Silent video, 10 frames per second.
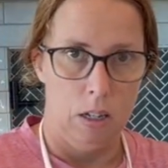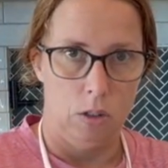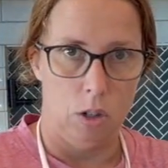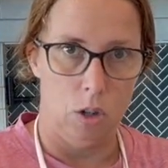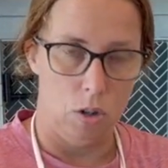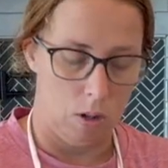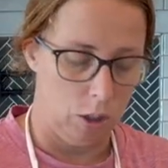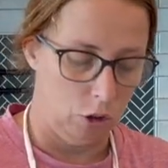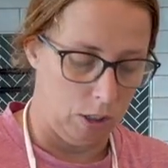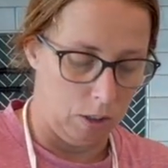So you
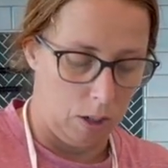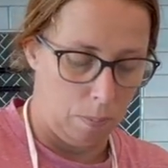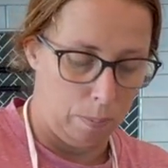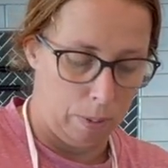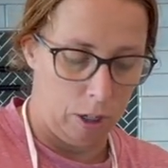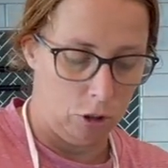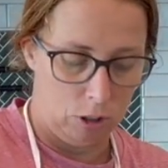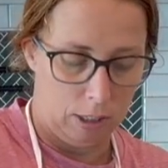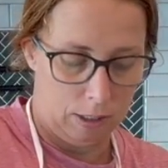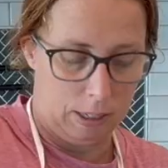can just punch
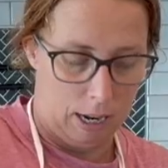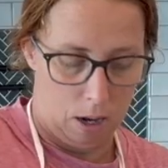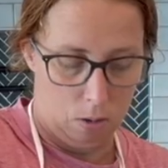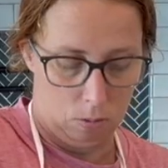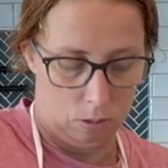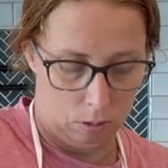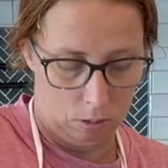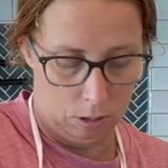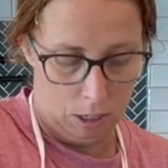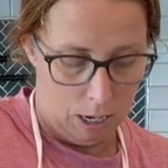this down,
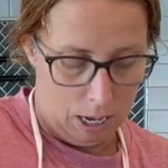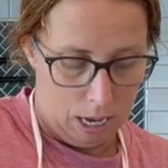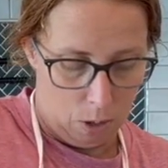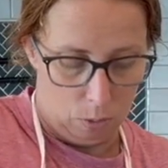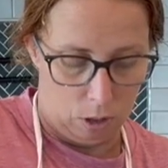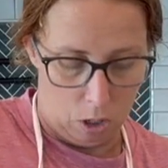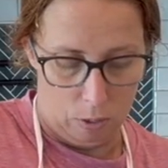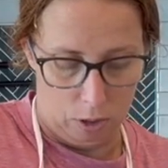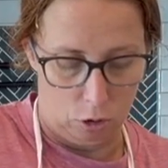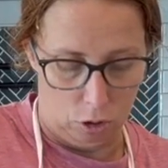and we're
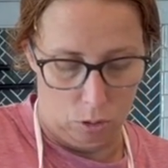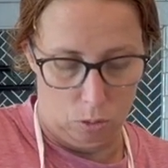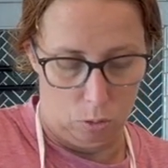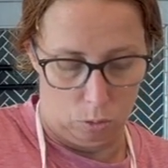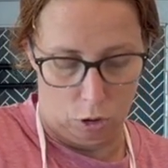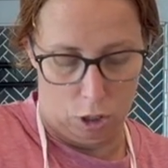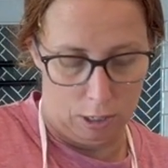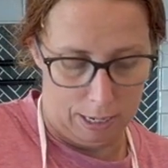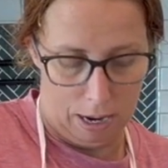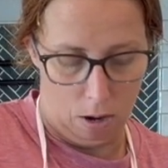going to turn
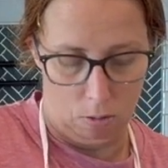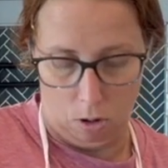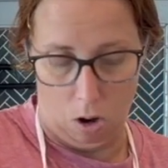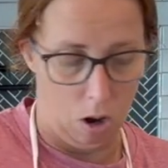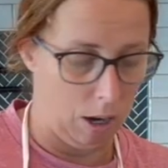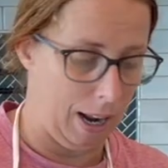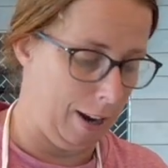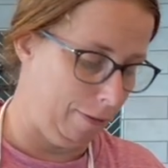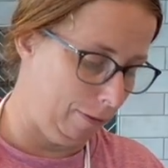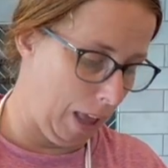it out on
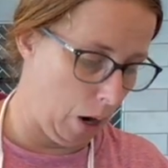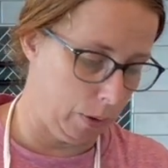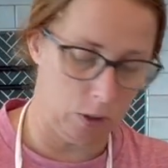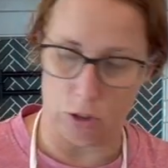a floured